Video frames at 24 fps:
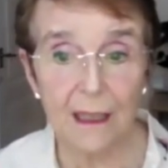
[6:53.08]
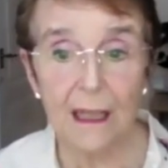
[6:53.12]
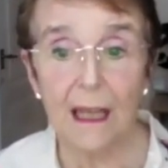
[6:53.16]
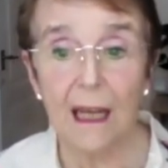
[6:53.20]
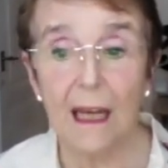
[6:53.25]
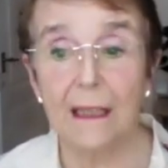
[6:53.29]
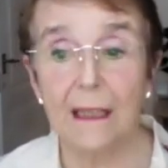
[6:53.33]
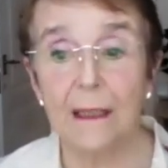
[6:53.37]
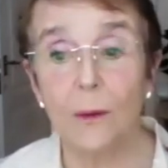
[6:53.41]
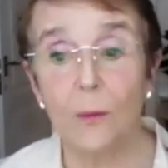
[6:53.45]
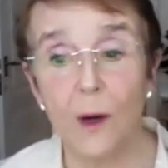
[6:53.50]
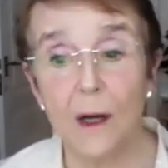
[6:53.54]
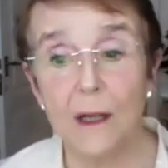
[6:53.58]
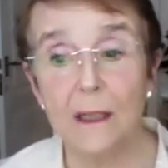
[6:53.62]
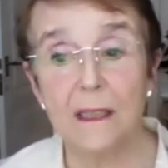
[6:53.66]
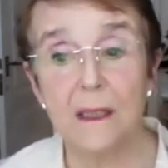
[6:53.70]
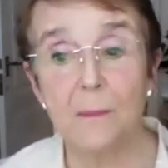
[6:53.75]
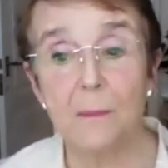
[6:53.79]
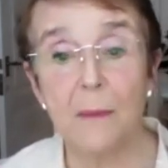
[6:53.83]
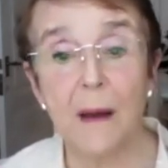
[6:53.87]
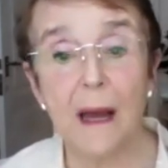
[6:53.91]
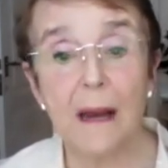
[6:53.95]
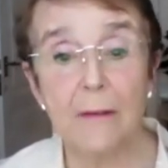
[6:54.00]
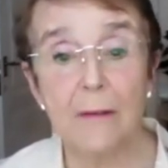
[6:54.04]
and it
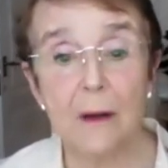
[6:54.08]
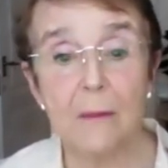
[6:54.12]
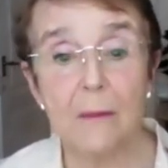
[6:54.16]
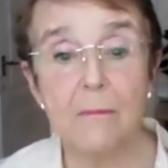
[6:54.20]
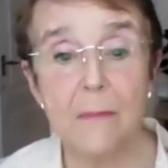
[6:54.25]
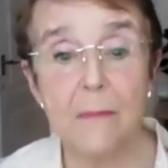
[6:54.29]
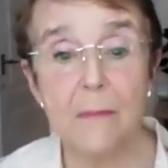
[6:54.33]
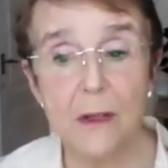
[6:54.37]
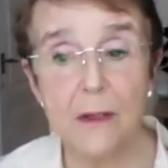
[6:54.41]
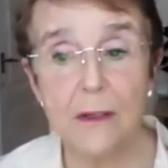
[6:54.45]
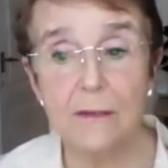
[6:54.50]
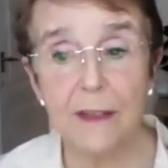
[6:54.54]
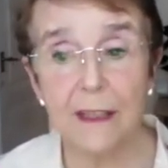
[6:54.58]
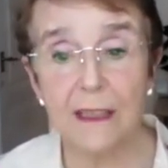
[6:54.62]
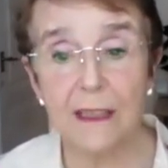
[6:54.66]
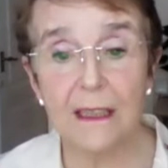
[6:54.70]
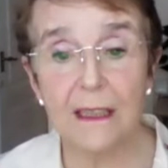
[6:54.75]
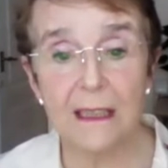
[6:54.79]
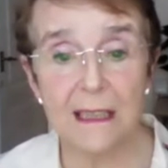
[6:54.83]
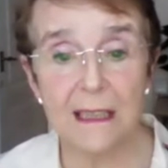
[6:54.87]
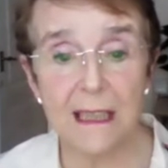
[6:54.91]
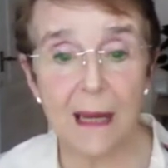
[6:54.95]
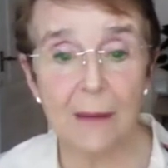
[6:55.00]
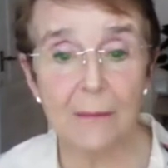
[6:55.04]
works by removing
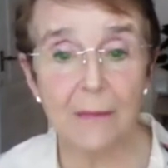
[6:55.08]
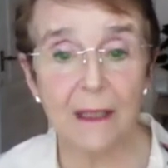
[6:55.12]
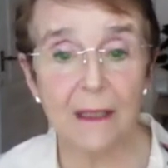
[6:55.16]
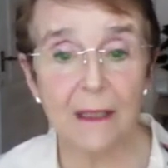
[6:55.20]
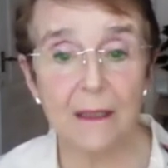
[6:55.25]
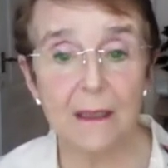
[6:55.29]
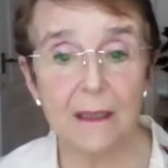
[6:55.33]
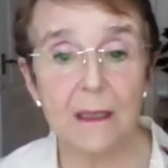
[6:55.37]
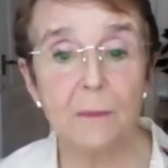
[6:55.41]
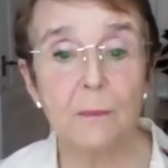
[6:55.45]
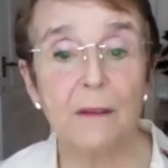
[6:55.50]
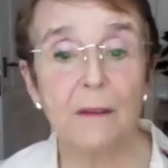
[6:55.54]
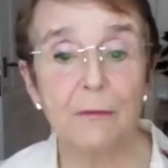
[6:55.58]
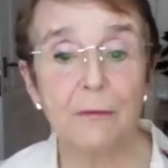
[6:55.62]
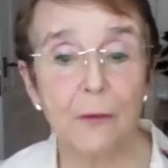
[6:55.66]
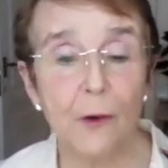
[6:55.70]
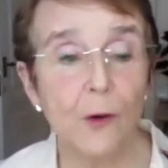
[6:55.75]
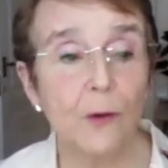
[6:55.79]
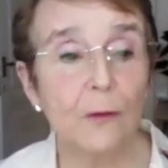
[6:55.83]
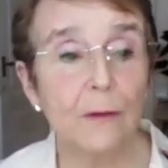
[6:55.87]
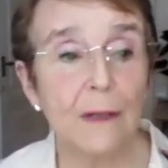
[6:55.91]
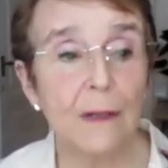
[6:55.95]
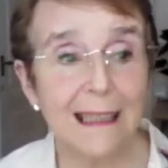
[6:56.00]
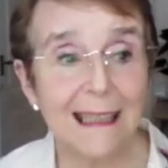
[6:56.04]
contaminants
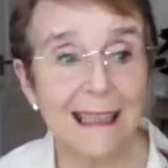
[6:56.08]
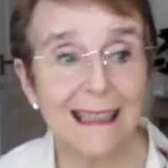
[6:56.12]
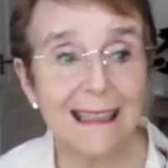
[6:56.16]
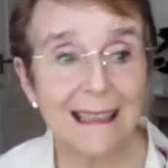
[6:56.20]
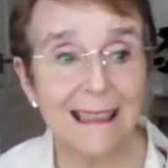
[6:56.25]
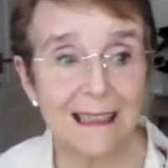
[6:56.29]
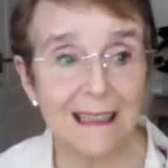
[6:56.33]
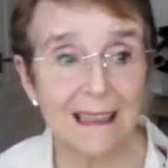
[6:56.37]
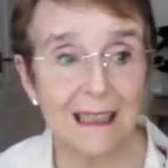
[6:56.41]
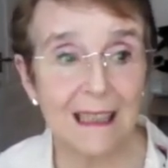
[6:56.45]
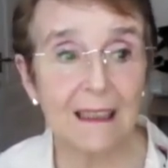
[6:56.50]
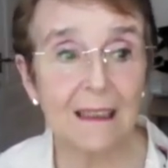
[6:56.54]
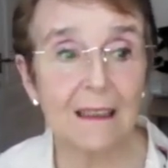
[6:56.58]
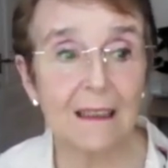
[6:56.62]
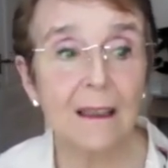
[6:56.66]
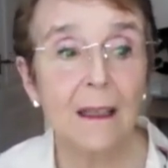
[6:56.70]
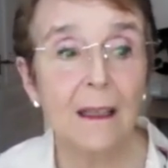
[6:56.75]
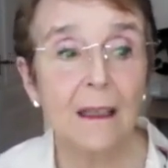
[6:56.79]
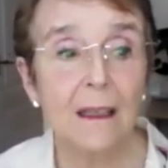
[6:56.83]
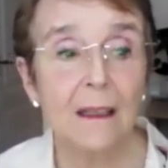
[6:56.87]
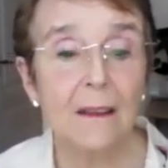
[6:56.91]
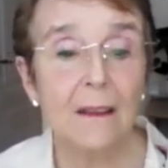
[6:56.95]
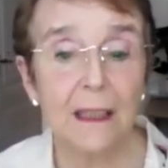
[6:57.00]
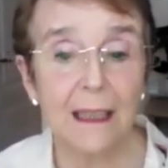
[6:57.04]
before releasing
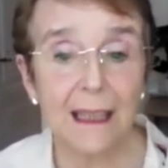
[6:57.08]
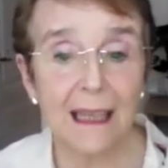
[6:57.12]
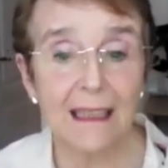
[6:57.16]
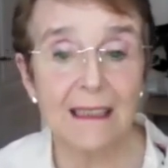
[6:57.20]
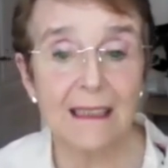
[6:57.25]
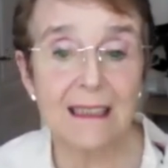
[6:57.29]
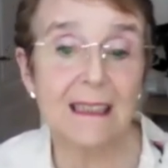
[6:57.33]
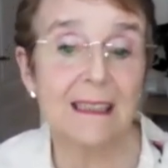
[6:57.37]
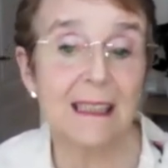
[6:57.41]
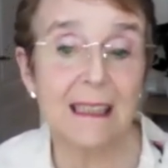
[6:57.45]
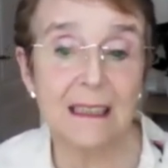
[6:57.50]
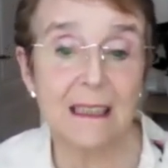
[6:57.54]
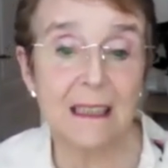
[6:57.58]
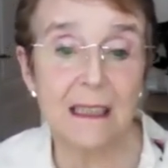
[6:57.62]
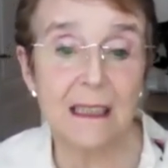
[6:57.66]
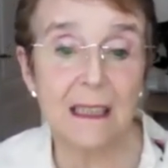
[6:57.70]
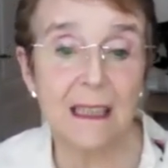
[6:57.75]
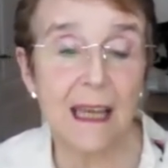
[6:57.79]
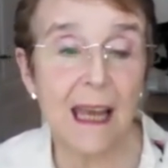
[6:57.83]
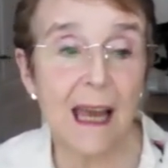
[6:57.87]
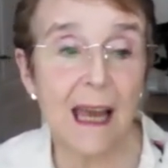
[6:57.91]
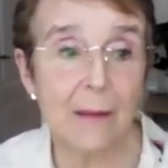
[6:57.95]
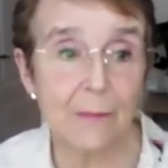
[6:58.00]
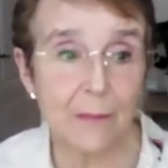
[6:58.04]
the gases into
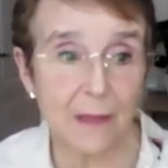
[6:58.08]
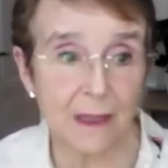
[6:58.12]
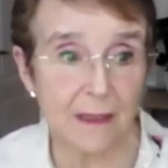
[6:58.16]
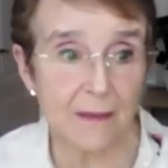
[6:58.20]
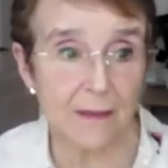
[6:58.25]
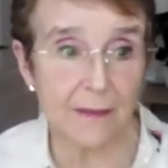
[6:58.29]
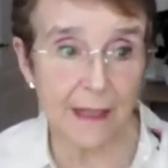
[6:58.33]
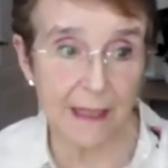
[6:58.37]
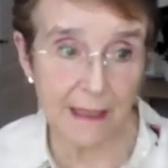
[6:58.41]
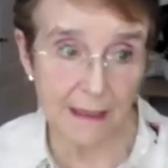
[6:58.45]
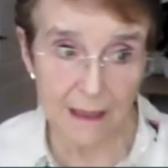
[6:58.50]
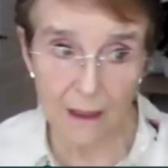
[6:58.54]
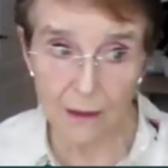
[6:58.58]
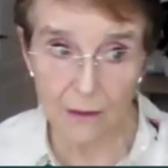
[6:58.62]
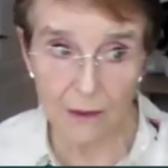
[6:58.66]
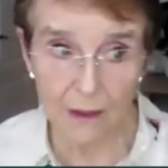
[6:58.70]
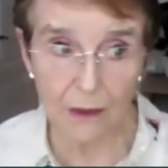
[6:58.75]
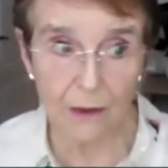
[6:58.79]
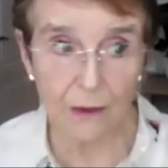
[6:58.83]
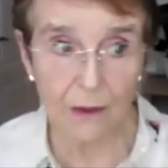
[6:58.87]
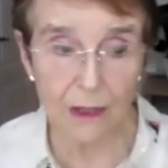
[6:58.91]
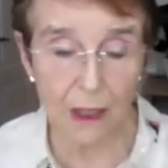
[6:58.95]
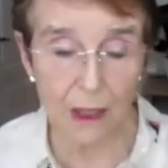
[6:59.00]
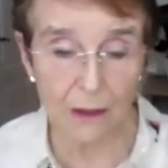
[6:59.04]
the atmosphere so
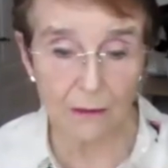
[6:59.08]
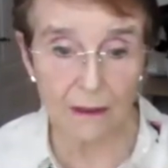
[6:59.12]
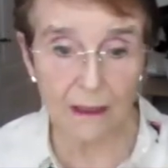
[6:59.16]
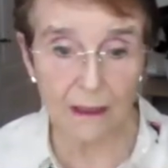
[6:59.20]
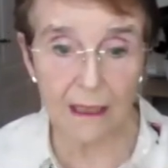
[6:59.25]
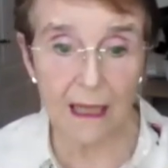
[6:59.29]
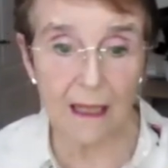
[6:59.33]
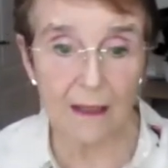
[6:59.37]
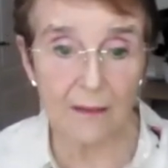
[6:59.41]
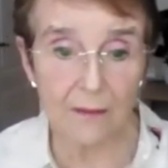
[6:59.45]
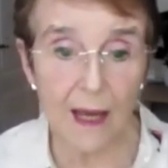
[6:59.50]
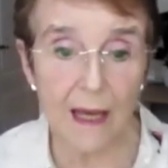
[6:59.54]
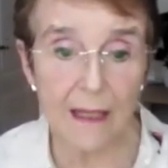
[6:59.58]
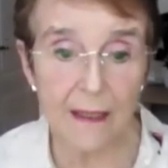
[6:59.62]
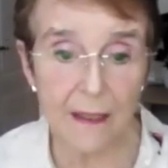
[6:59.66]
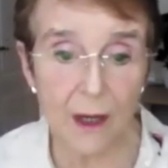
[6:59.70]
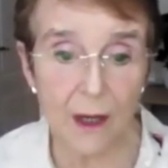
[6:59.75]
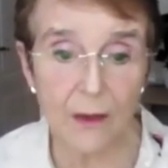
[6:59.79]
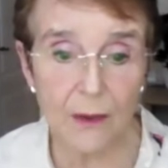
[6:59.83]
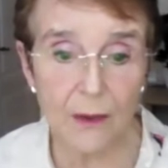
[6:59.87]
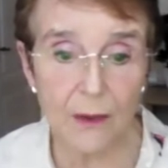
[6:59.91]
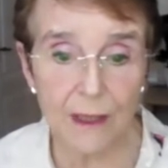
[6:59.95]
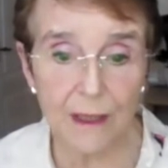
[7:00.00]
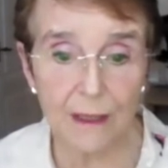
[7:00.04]
that you don't get that
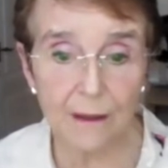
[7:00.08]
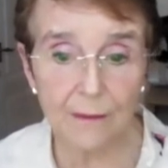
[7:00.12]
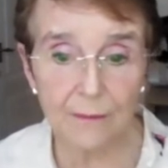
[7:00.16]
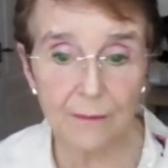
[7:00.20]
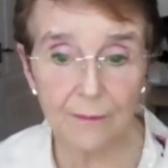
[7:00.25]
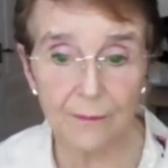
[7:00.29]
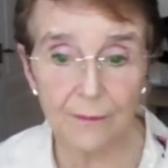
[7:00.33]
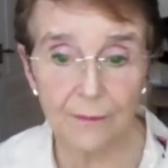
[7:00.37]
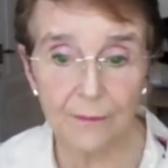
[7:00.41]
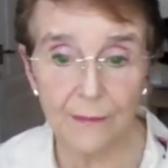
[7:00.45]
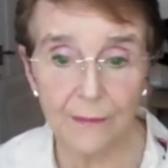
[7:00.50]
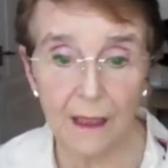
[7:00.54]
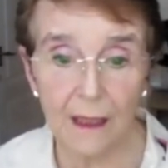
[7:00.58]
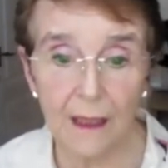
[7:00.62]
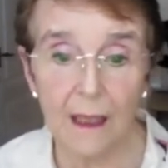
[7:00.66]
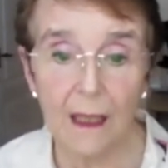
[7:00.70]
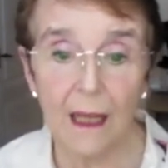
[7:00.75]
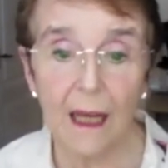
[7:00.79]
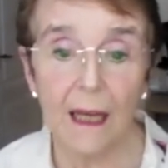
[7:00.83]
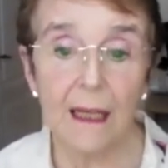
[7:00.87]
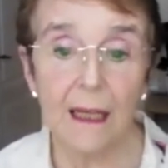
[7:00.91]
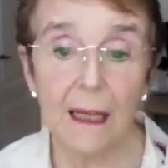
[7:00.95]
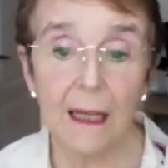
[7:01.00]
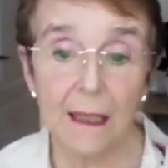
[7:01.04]
odour.
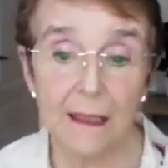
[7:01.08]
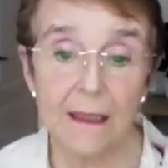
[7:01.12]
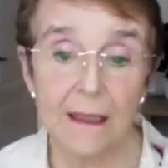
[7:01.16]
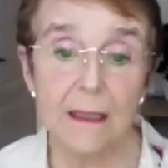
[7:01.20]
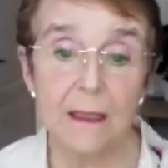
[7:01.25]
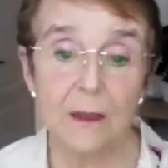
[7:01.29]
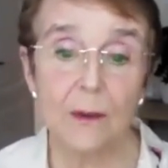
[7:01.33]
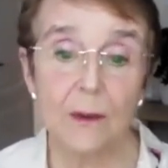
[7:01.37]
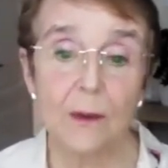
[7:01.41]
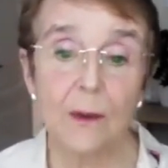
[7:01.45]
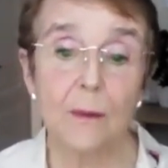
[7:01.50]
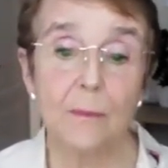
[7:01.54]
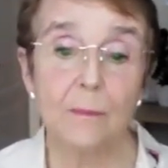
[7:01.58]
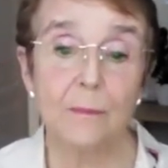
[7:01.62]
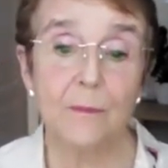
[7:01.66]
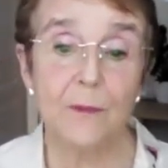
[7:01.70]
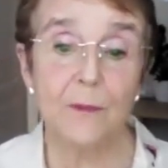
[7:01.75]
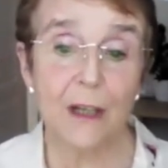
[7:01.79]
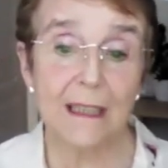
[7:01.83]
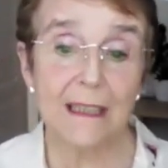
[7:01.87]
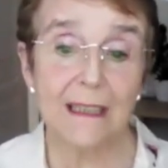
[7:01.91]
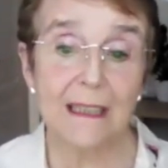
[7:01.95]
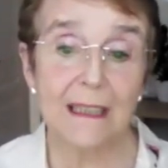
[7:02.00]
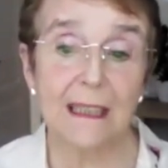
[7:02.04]
And clinisorb
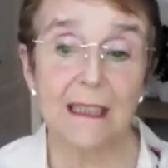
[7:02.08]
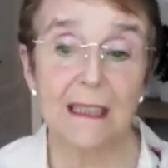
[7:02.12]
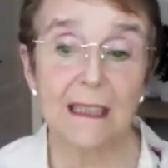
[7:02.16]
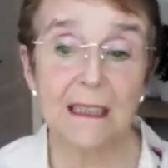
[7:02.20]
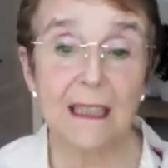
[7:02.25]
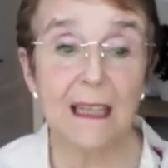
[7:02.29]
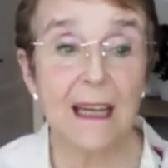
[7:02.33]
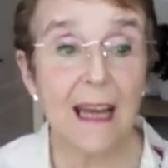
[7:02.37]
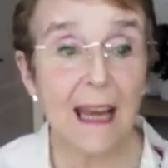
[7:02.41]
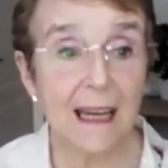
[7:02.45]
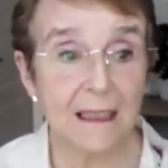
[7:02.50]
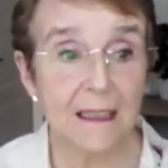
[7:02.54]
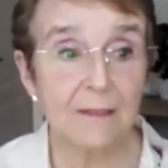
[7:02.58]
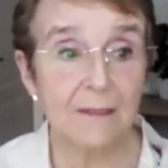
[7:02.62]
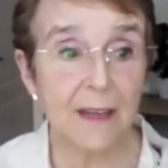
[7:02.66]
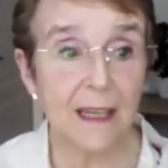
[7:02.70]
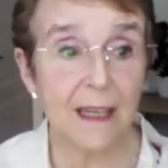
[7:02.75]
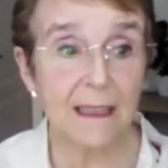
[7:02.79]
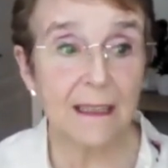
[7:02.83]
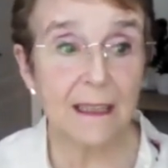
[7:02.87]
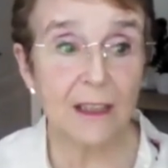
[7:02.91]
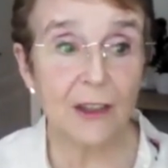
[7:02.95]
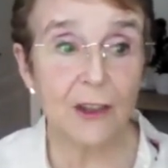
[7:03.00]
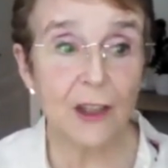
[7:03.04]
dressing is an
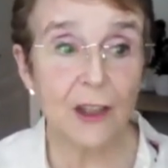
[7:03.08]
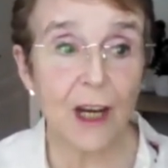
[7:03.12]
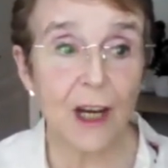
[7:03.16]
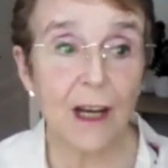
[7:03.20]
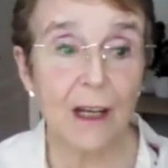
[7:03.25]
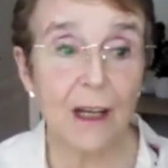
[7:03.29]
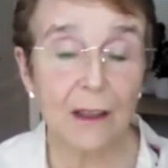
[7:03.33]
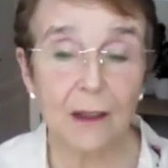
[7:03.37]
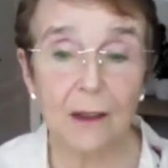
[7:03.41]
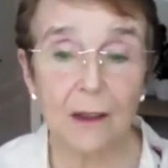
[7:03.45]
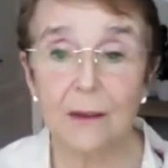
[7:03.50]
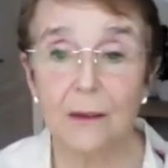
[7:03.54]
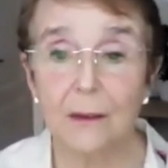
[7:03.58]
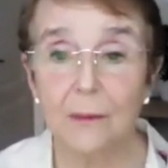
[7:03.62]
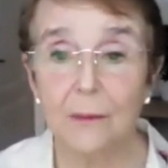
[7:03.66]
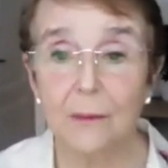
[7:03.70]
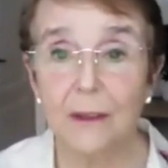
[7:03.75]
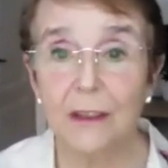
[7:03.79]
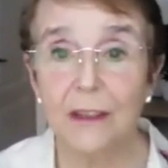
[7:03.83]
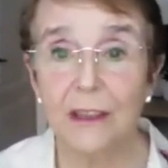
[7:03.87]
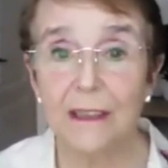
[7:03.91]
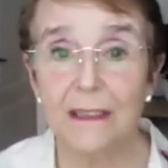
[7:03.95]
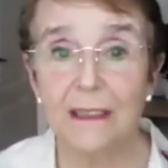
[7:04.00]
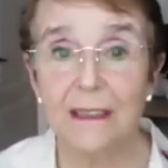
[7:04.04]
activated charcoal,
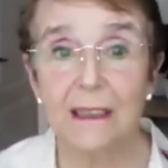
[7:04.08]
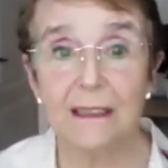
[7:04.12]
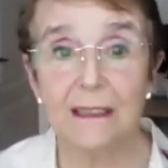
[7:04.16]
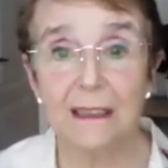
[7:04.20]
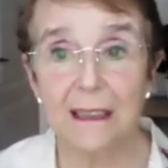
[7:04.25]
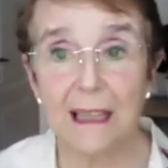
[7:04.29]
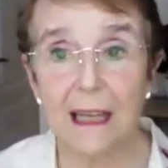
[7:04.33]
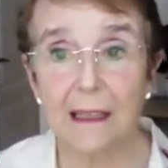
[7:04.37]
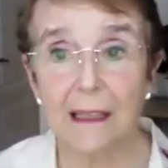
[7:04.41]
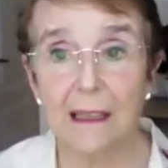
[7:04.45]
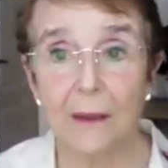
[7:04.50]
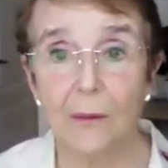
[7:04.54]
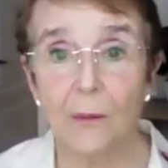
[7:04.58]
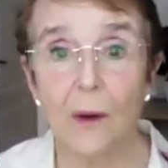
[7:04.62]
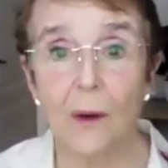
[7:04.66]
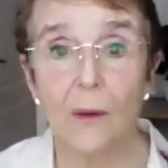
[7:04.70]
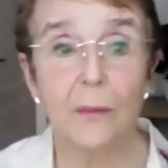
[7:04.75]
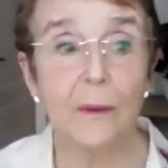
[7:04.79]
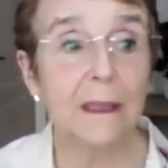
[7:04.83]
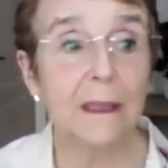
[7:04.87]
which is exactly what